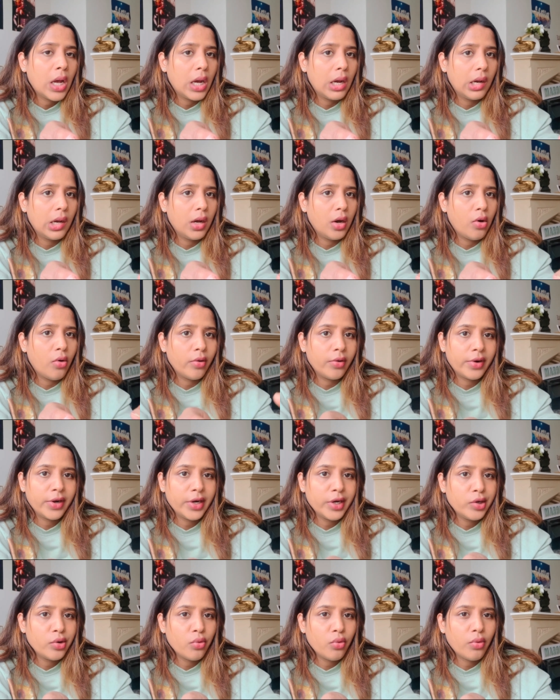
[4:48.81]

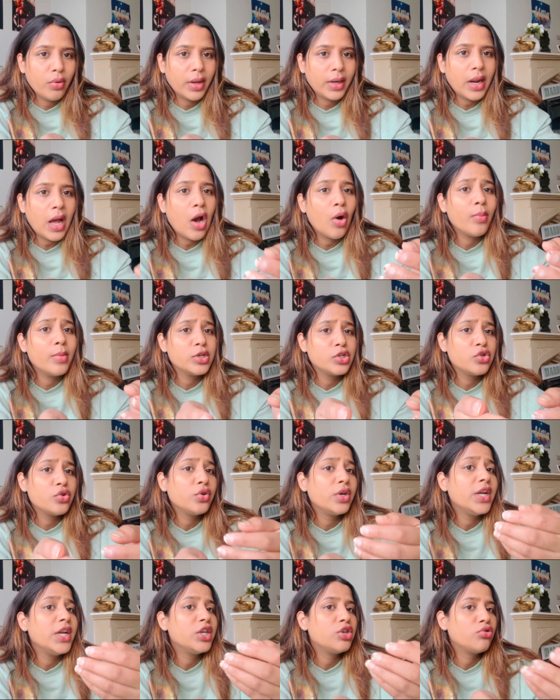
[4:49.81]
already know and how much you
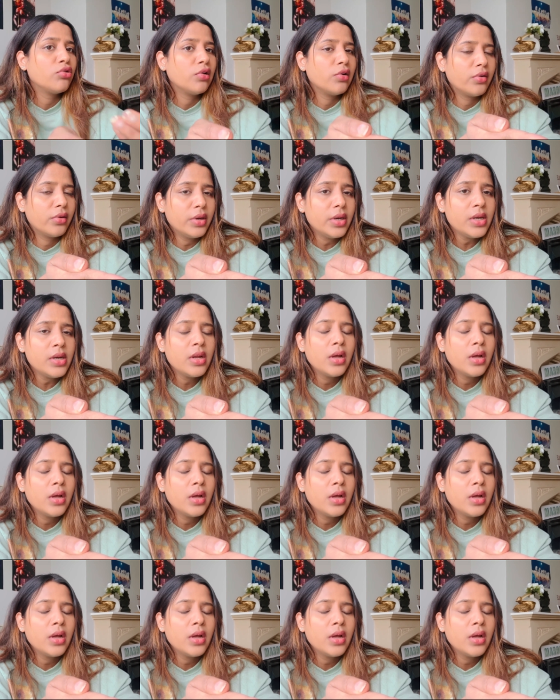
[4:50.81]
need to learn.